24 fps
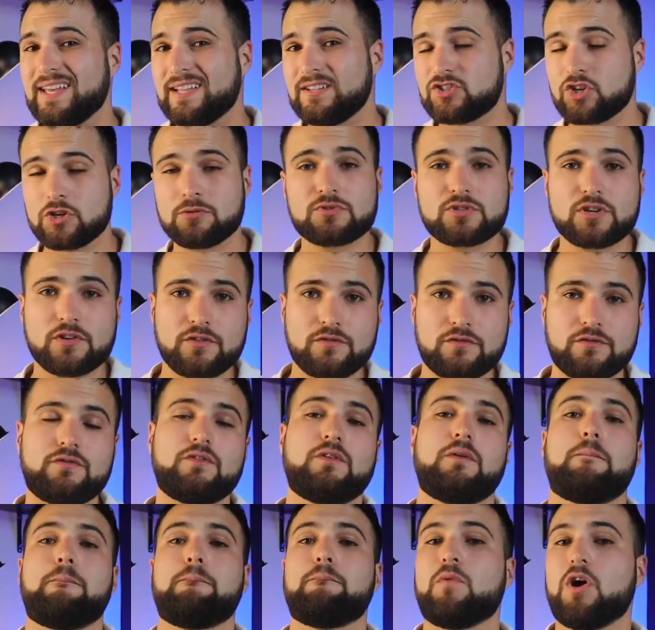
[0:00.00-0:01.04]
In terms of
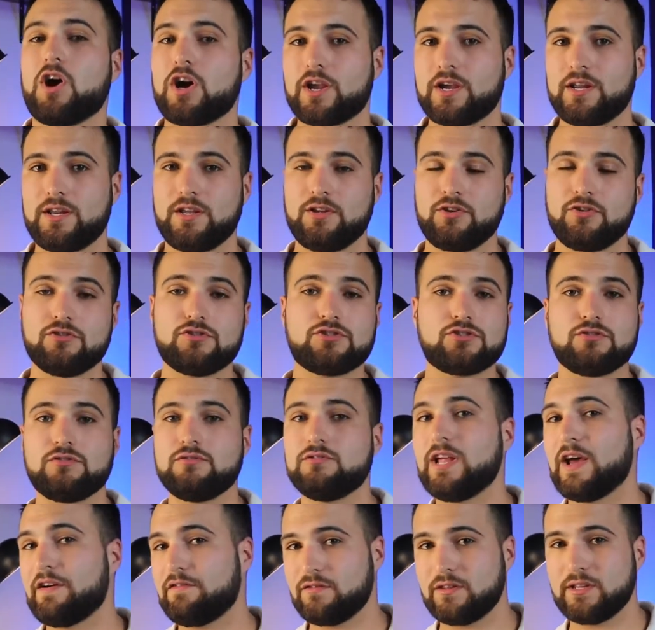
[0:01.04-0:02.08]
marketing, you
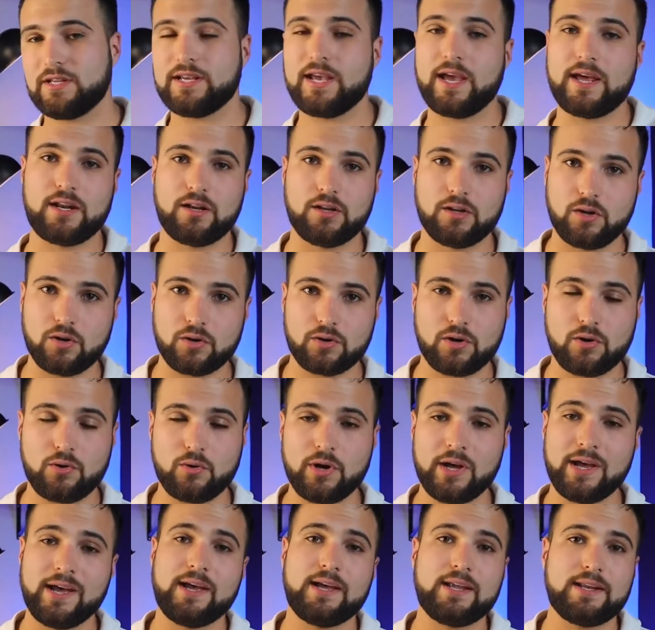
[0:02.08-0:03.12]
should definitely get a
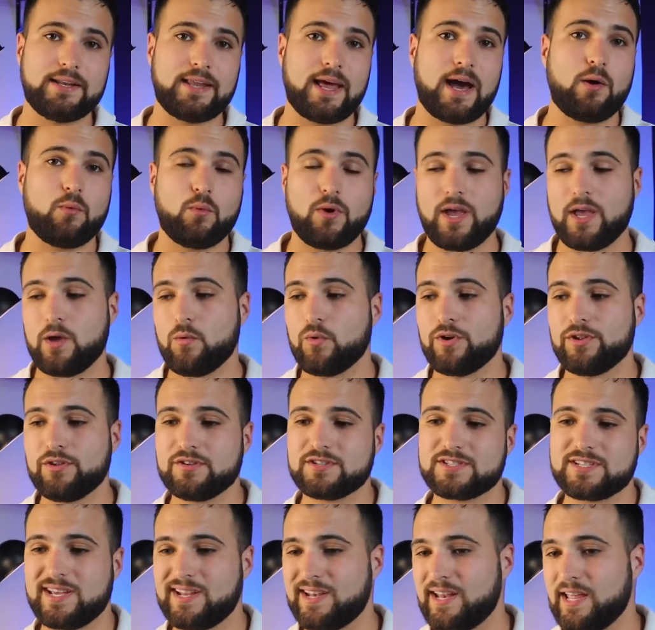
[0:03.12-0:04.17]
logo. That way, when you
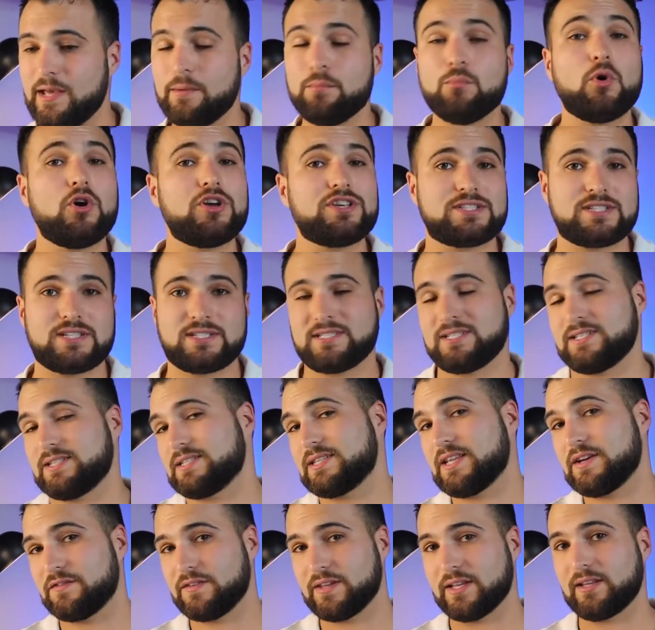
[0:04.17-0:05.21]
send invoices and
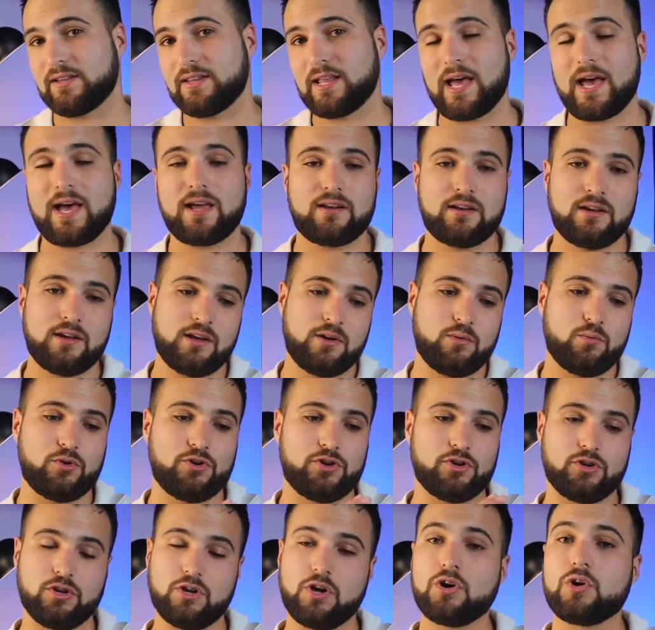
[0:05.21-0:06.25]
stuff like that, where
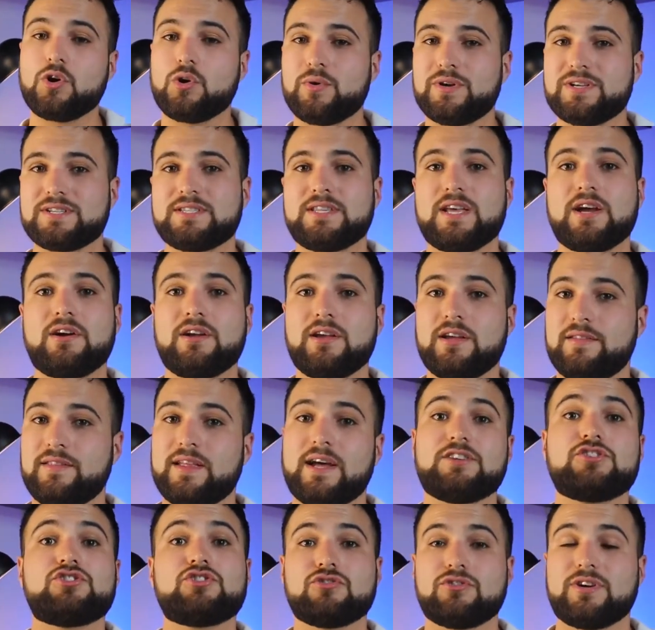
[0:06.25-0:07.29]
your logo is there and
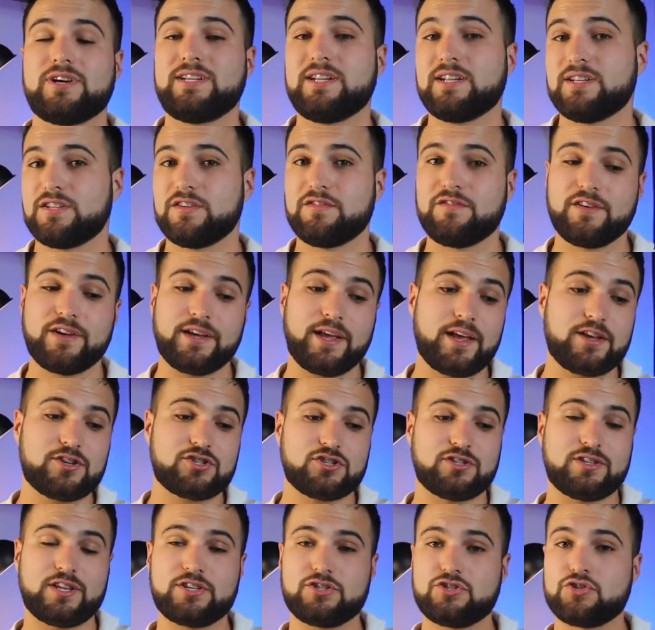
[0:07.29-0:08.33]
that's your
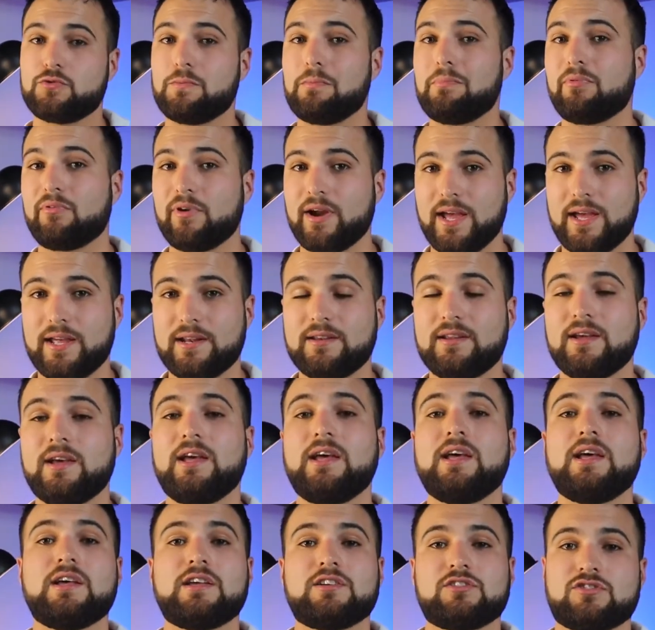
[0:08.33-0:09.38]
identification, that's your brand,
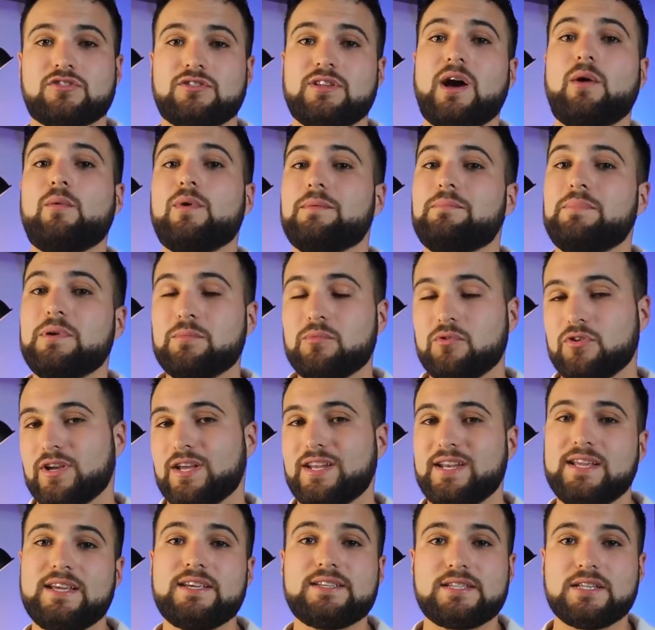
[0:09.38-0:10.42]
so that way people
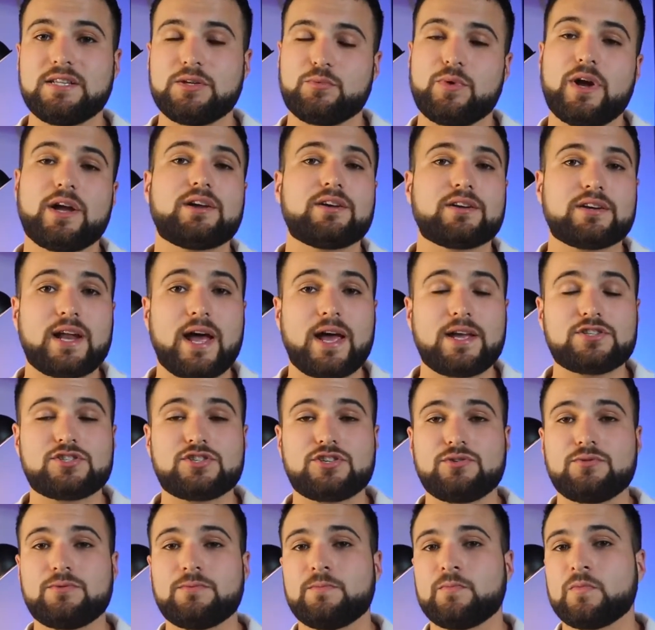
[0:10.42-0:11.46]
can easily recognize
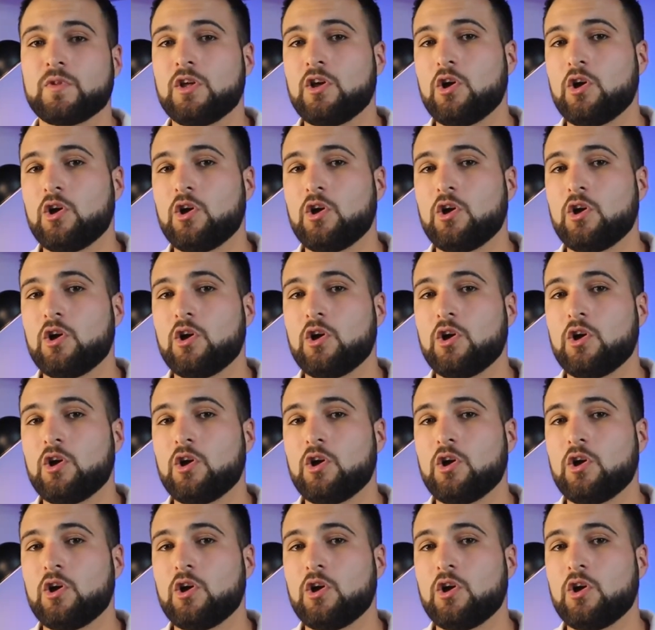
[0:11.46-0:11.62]
you.